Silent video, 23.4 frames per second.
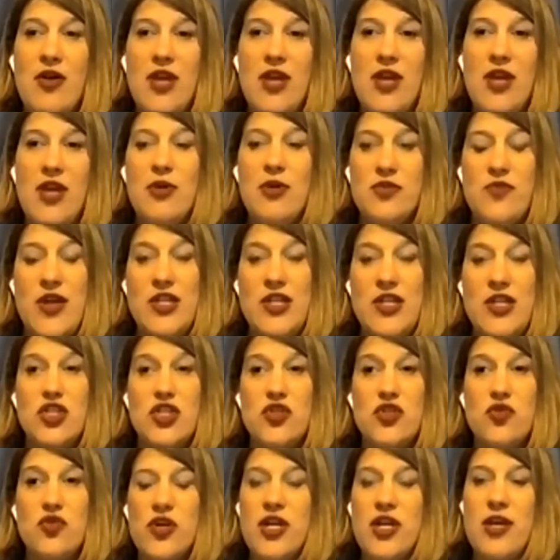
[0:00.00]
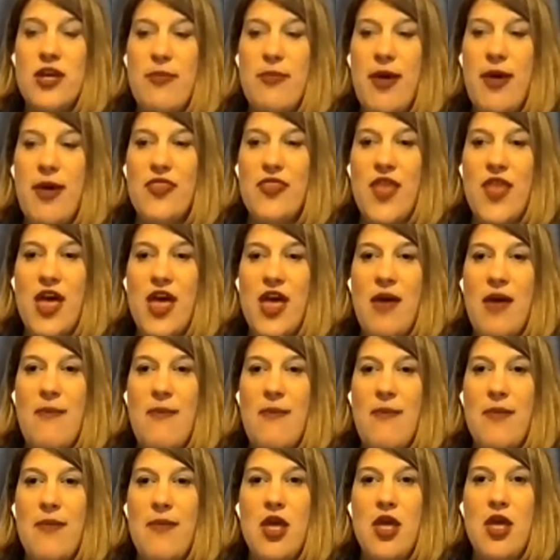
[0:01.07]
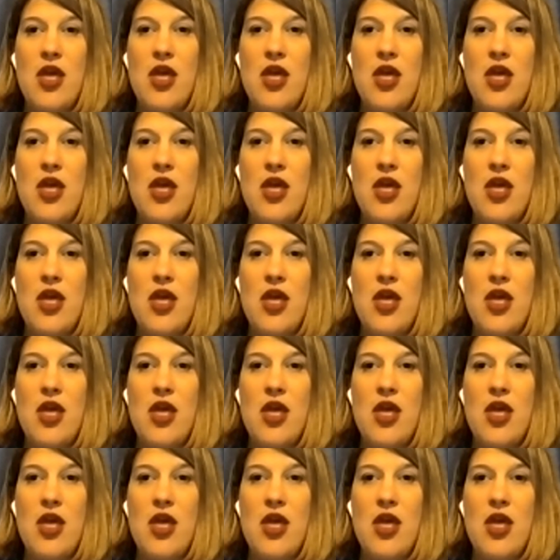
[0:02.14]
animals, write a story about them.